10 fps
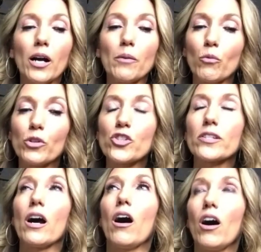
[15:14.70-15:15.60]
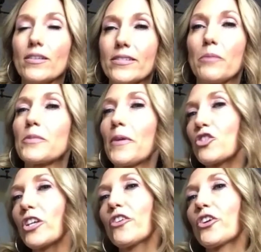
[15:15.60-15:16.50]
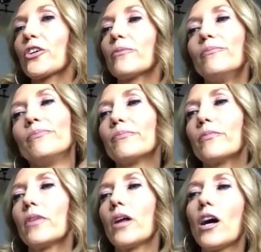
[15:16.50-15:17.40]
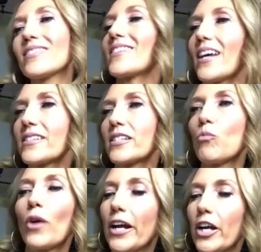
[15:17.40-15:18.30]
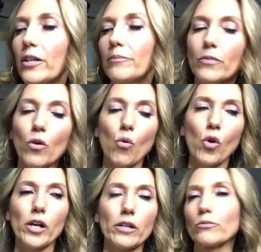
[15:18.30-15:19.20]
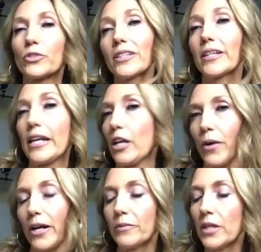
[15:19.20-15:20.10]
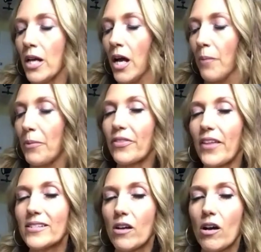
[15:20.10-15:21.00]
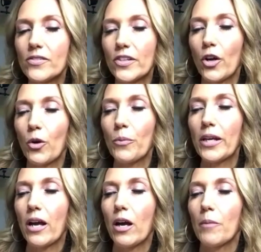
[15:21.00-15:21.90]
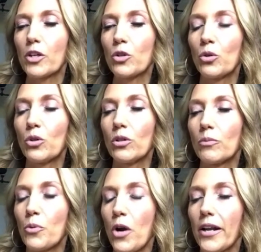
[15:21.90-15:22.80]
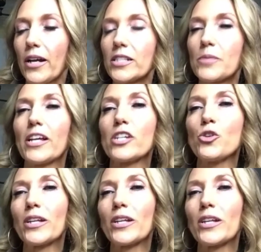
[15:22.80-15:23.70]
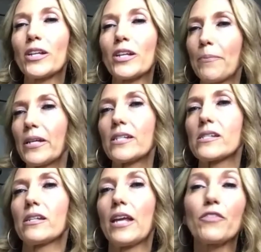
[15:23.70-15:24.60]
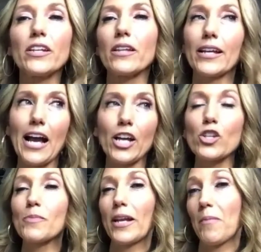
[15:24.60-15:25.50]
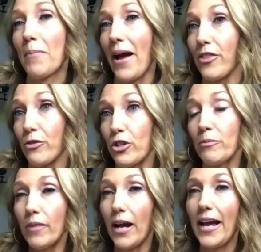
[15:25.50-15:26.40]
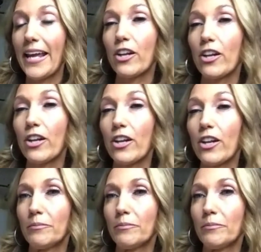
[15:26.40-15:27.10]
which is awesome, especially if you're on set somewhere or really anywhere. But that's also become a cool product because you can snap it, even like I use mine in my bathroom. I hang it on my